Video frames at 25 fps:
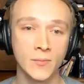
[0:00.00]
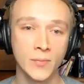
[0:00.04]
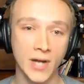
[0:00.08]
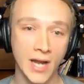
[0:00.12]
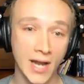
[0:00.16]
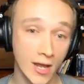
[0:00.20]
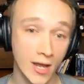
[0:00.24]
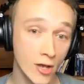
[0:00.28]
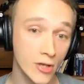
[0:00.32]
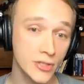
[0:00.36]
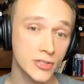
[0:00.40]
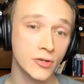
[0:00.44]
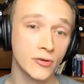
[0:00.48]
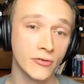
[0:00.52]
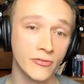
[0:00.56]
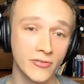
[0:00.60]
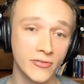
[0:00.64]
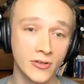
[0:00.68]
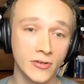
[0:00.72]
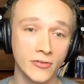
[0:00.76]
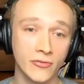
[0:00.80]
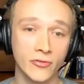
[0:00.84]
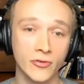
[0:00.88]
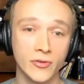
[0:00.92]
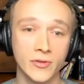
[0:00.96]
But I also
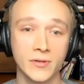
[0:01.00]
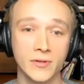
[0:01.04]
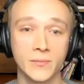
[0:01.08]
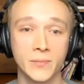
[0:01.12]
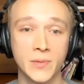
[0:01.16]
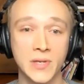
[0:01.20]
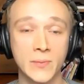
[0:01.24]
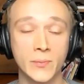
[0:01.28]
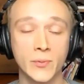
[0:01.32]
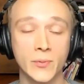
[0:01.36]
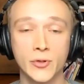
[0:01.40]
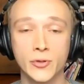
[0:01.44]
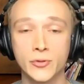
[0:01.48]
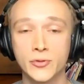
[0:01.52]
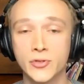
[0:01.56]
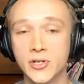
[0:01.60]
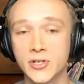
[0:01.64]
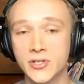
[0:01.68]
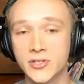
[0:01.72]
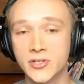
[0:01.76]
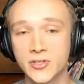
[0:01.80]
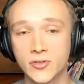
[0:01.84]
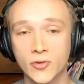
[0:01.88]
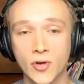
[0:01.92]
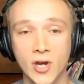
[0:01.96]
feel for the people who
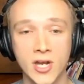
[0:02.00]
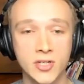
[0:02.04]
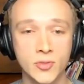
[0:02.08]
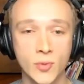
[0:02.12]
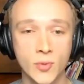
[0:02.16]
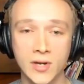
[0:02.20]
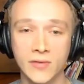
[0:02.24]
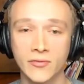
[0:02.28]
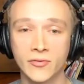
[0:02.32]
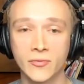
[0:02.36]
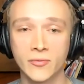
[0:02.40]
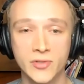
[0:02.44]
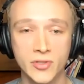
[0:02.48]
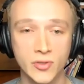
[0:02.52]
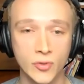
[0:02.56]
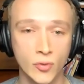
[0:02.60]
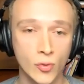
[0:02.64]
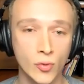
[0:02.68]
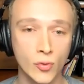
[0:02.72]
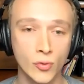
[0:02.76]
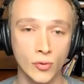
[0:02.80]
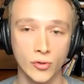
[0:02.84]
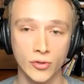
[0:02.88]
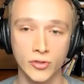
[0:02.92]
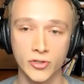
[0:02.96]
just graduated from
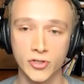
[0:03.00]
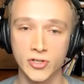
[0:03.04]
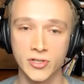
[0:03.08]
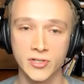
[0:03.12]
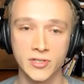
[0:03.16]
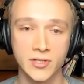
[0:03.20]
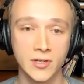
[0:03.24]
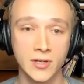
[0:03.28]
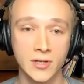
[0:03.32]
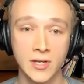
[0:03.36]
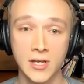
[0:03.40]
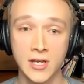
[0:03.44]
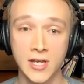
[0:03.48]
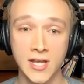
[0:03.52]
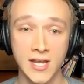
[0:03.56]
school, or just,